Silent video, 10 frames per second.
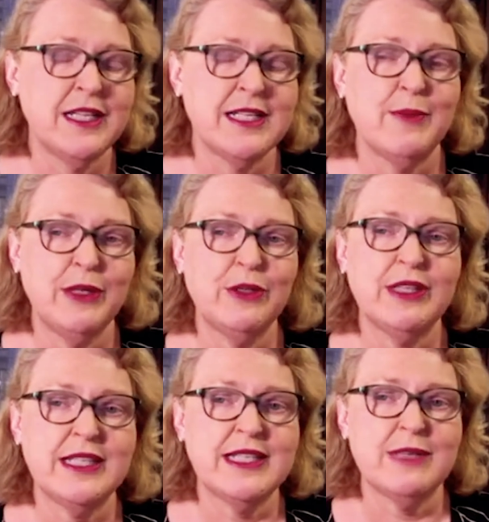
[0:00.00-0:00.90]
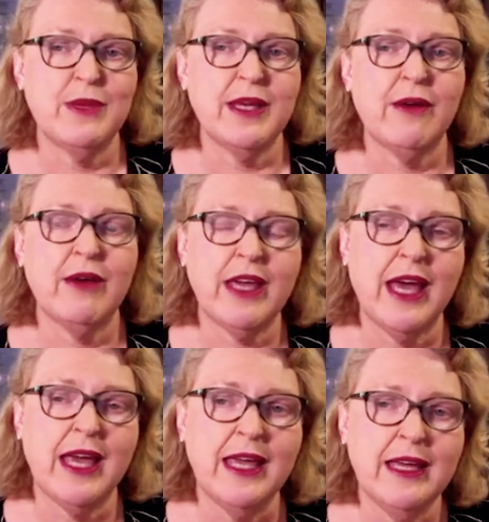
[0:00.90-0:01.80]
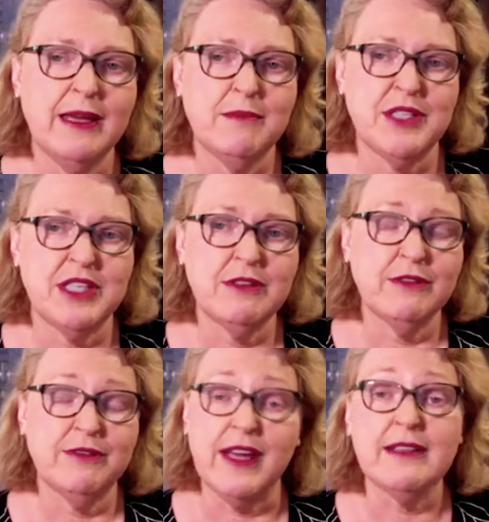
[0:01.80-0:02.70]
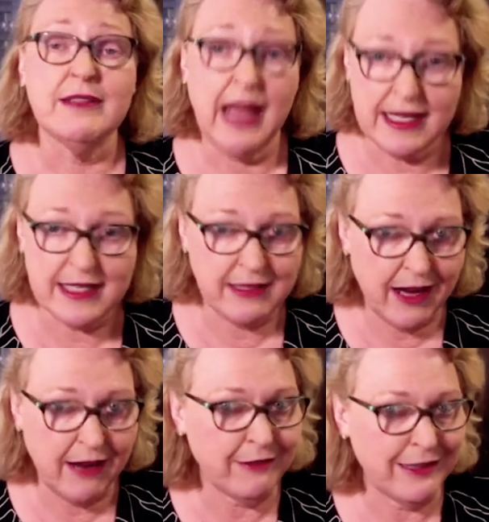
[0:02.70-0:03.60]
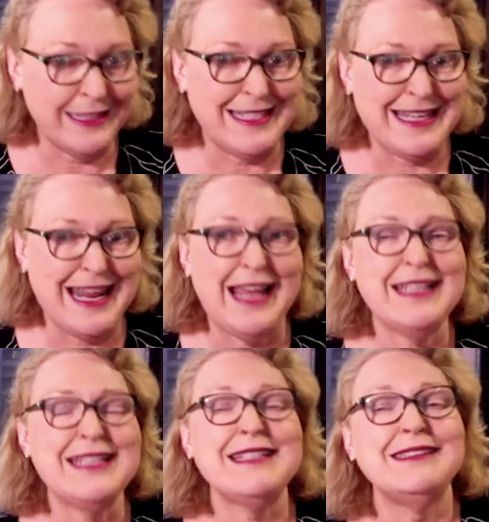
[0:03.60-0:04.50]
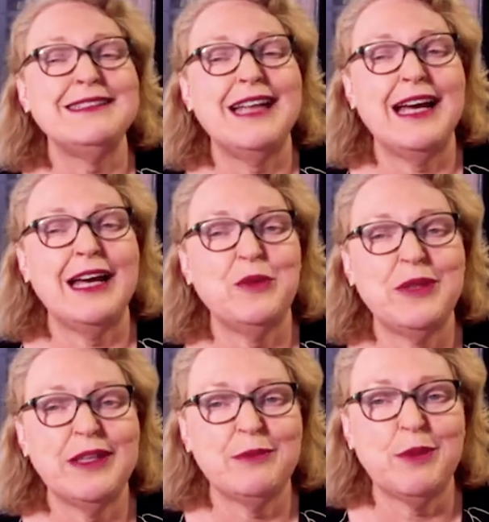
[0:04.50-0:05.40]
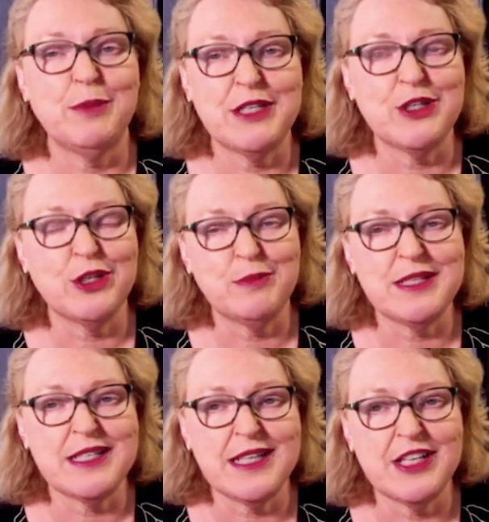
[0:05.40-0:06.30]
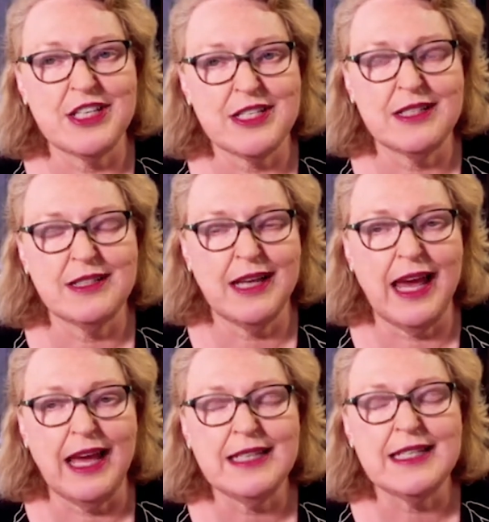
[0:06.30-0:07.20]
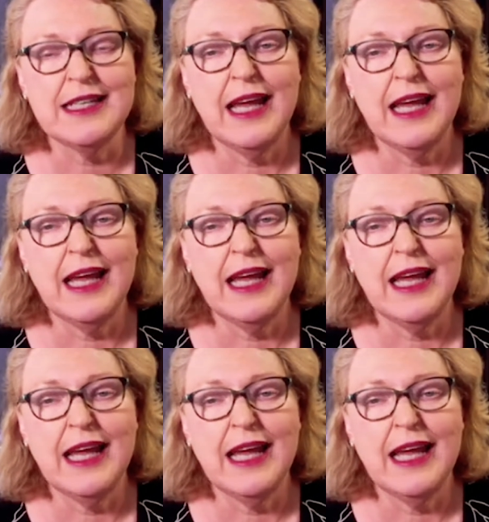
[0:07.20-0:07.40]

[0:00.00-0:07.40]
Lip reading: So we look at this and we go, okay, material fact, as it currently stands within the Property Stock and Business Agents Act,